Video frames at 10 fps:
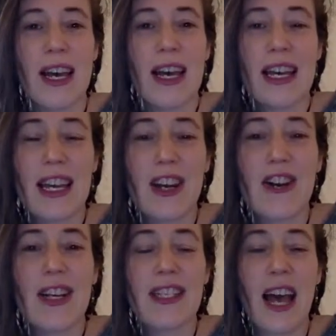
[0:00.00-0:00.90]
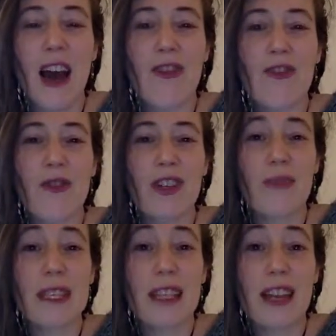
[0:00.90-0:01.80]
Here is how you're going to be
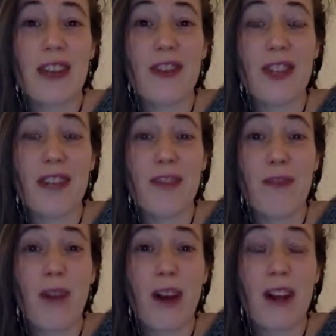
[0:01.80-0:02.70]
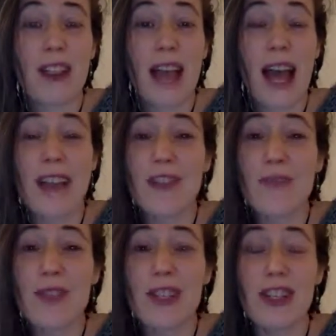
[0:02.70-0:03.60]
setting yourself apart as a
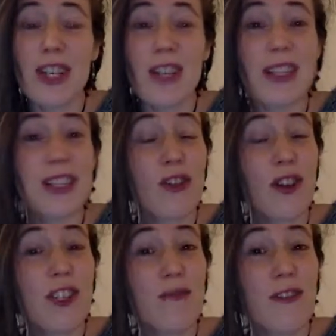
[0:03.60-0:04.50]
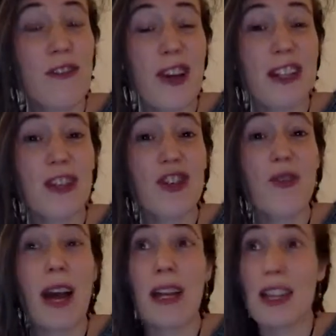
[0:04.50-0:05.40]
musician, and this is going to be affecting you
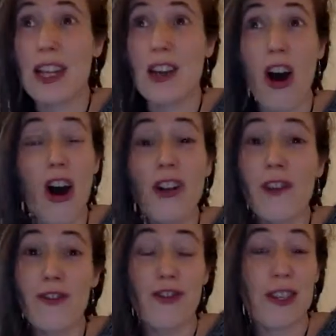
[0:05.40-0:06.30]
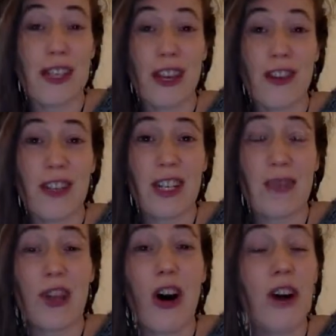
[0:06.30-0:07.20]
in all of your integrity,
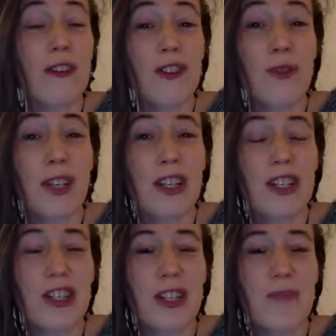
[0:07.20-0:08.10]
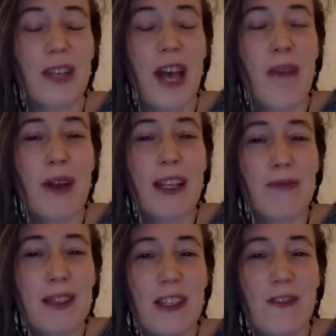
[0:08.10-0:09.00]
with all of your relationships. But I
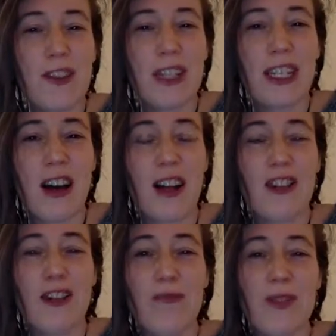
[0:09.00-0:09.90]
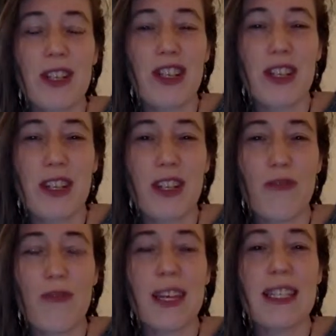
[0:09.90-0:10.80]
specifically talk to the musician in
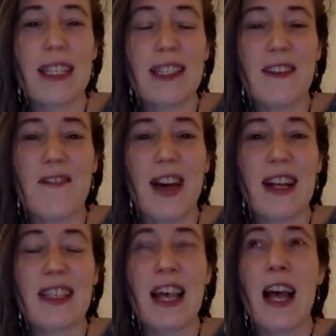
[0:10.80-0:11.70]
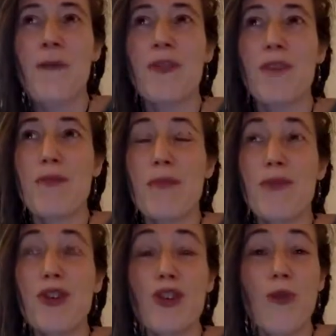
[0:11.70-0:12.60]
you because this affects the
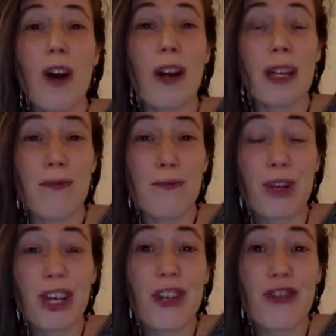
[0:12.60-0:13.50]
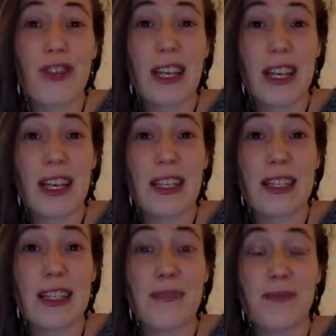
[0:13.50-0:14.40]
people who are booking your
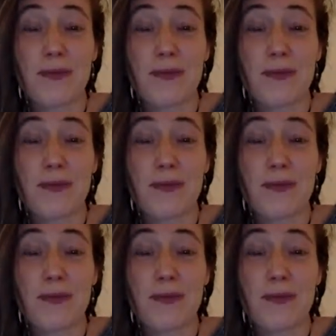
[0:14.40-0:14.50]
gigs